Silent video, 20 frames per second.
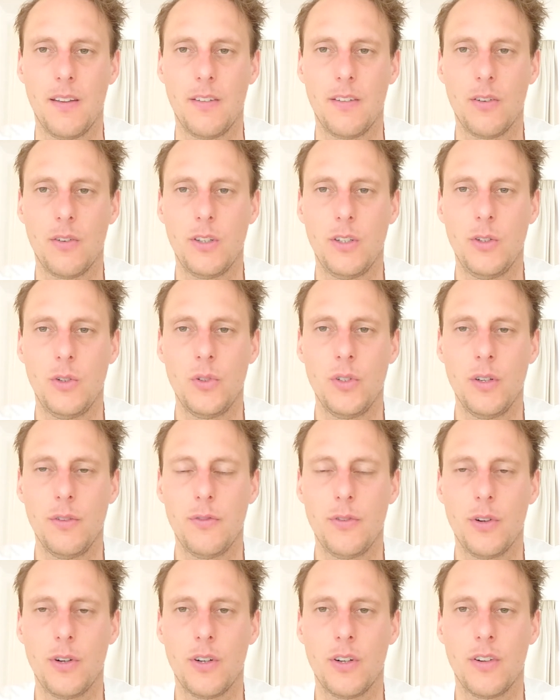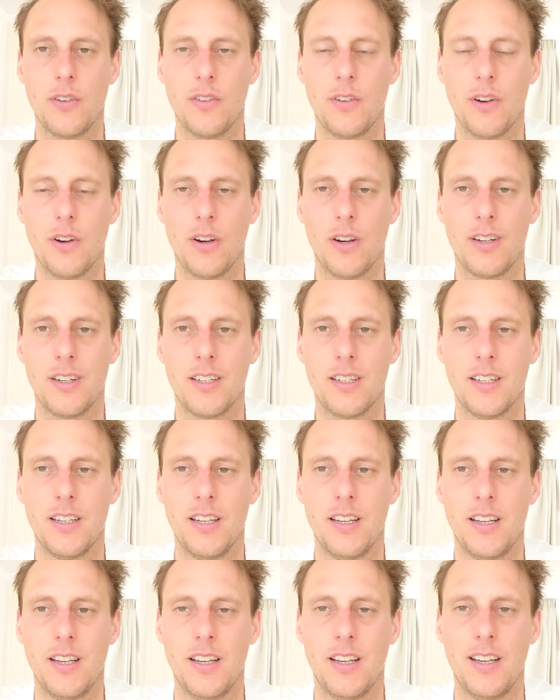So the universe are
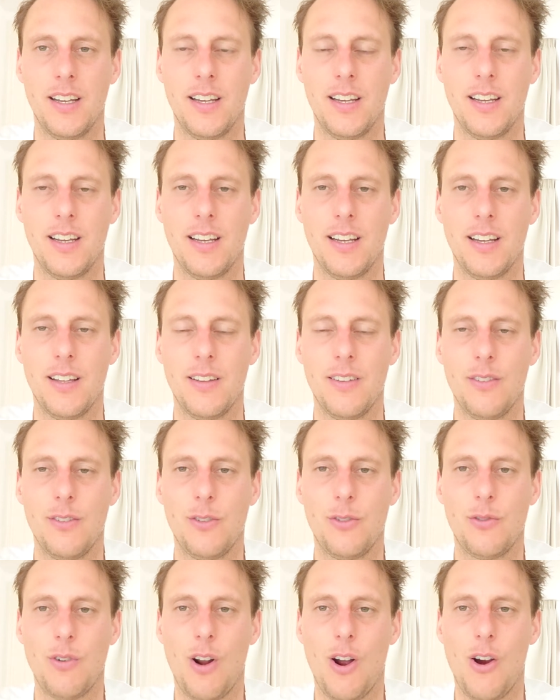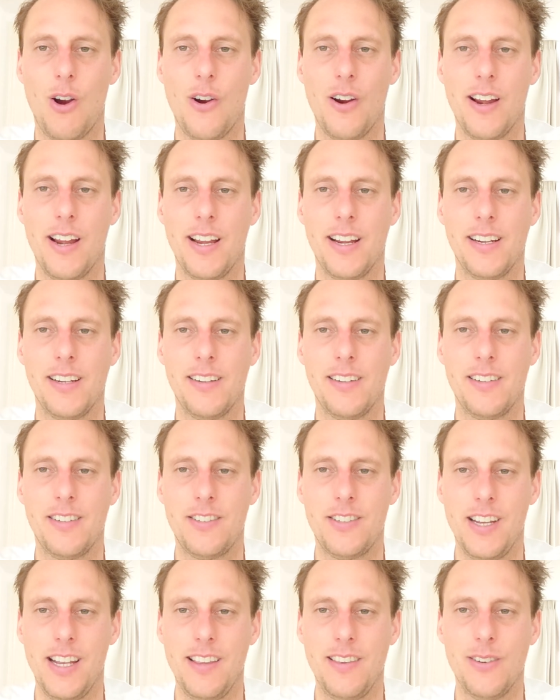throwing
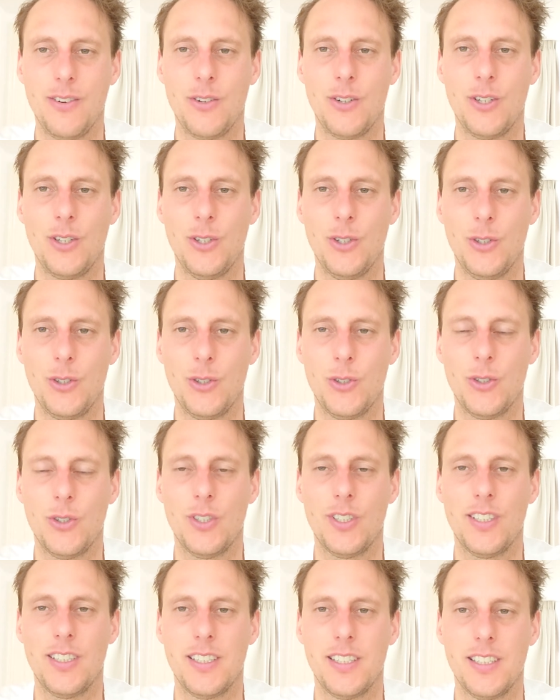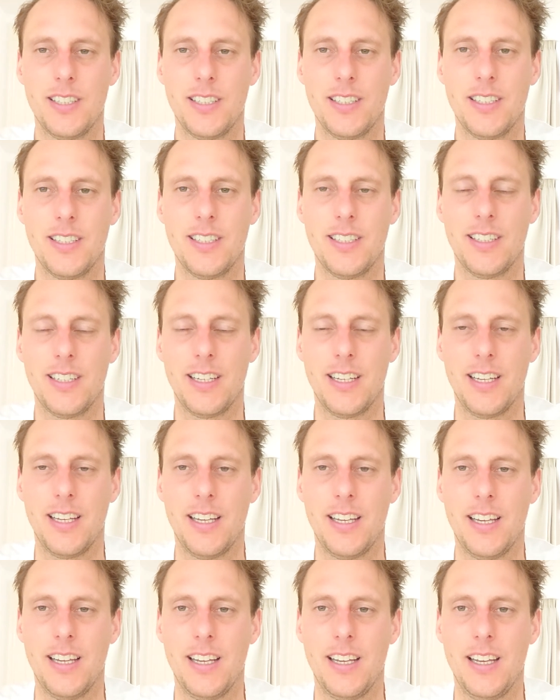shit on you
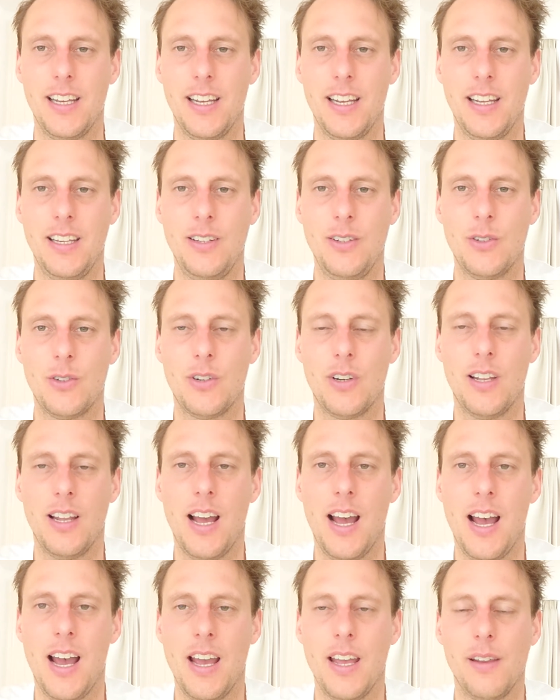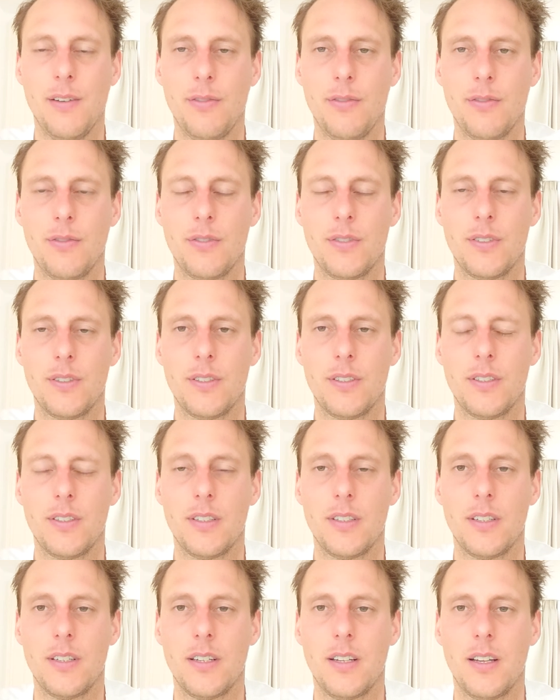in your life
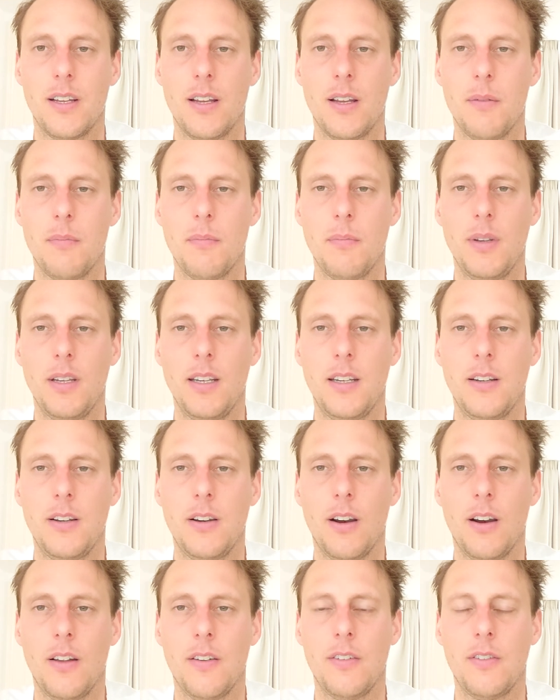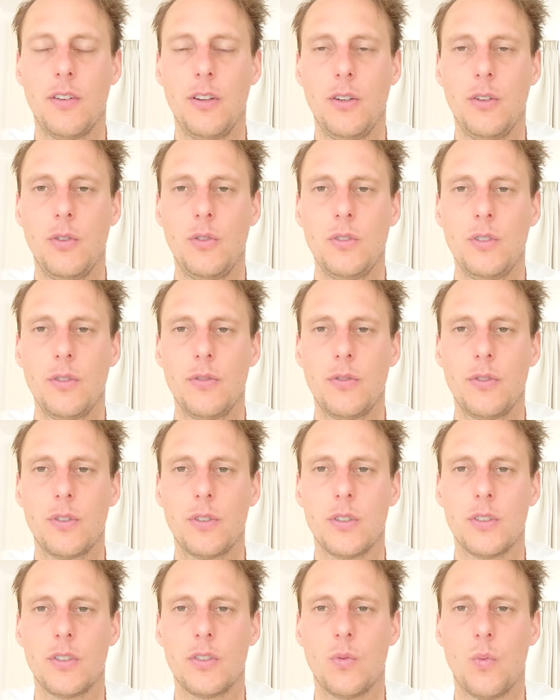because the
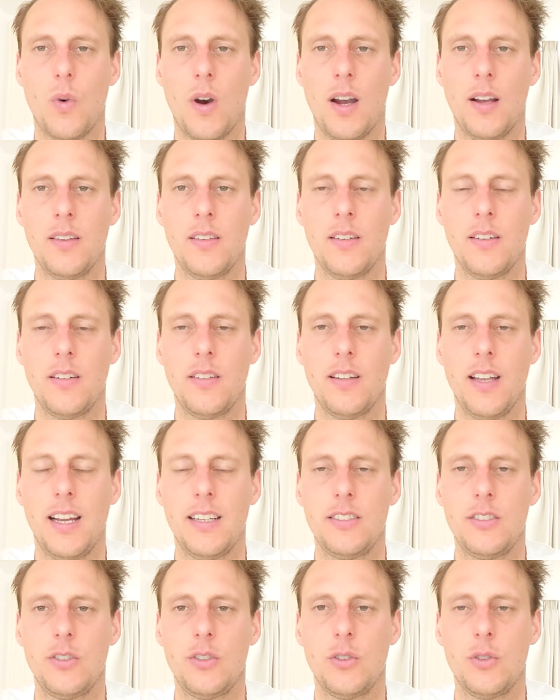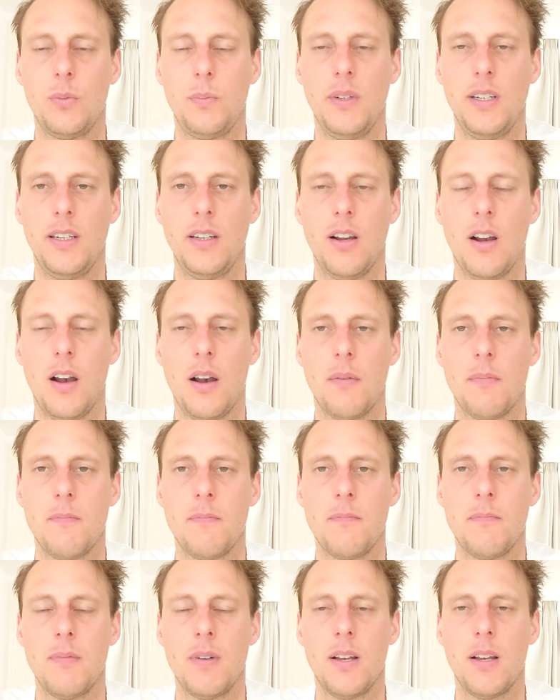universe wants that you
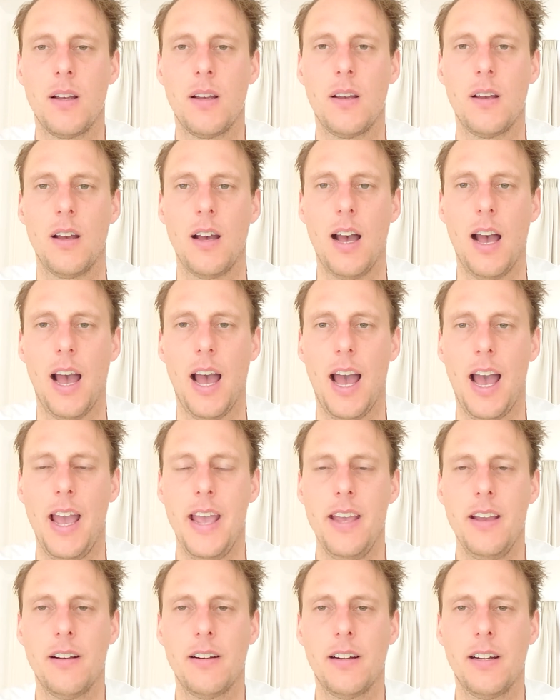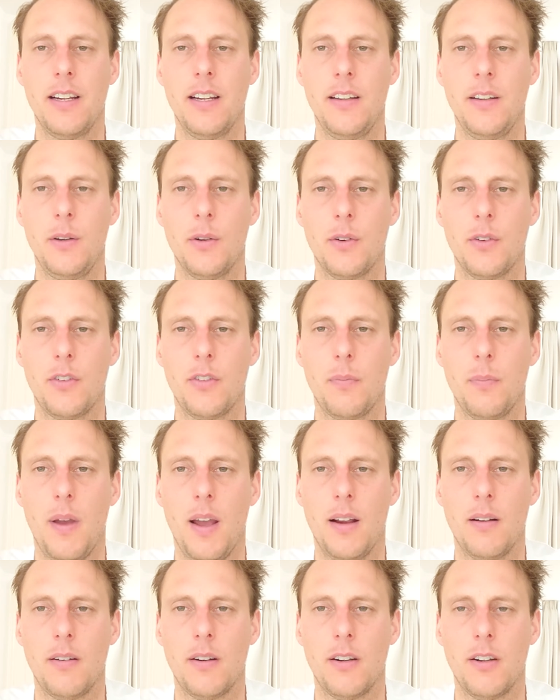become higher in your
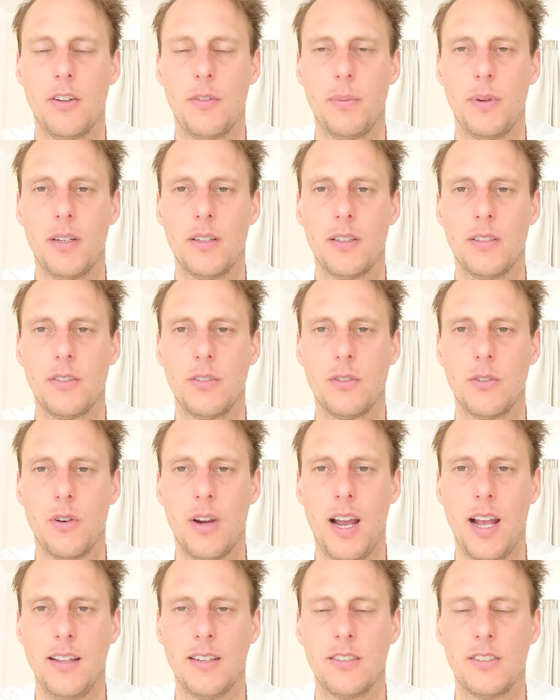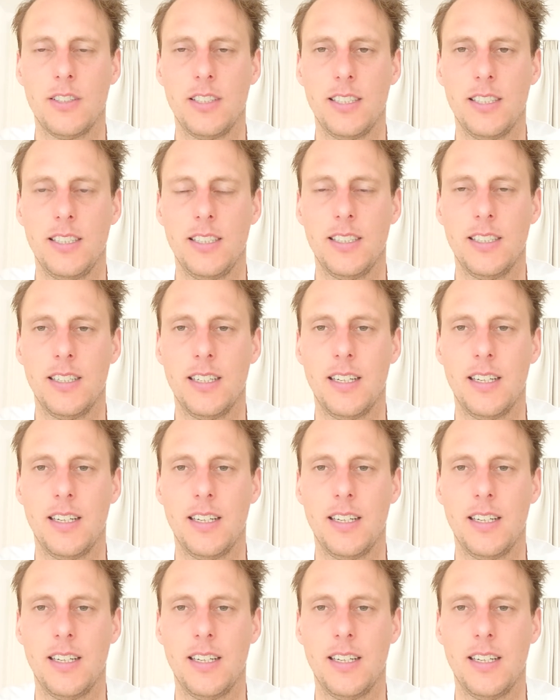spiritual energy